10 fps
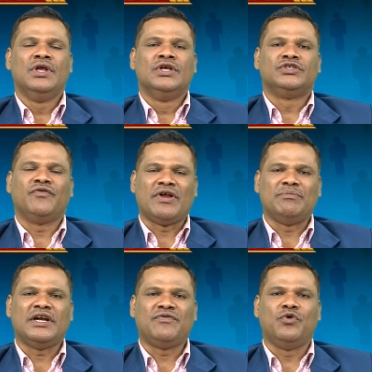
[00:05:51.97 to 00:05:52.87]
So, from
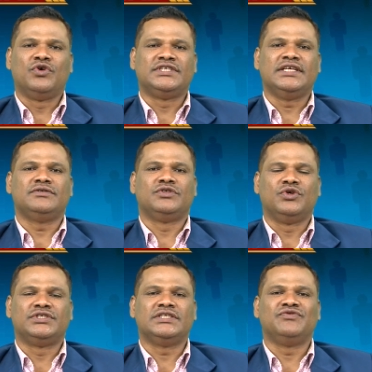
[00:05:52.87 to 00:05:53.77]
that forces,
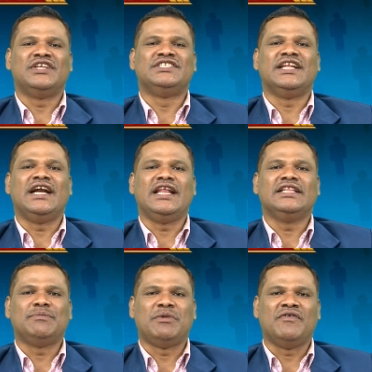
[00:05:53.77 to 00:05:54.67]
sources we are generating
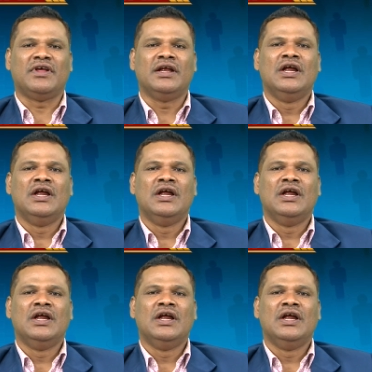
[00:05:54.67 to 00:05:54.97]
the power